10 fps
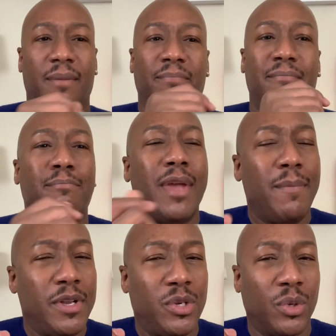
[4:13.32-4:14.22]

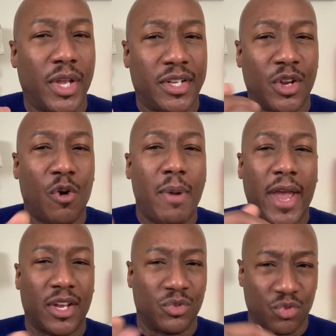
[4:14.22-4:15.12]
Maybe too late to go
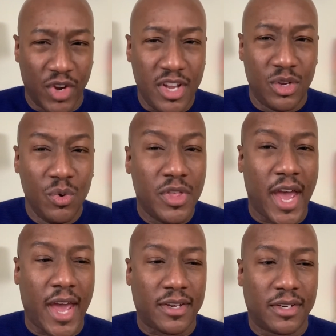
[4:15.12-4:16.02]
back and redo
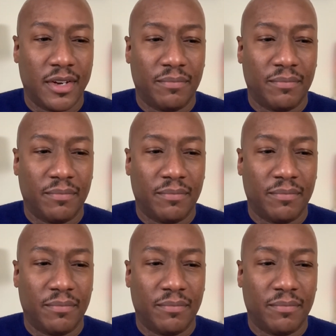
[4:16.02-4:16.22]
that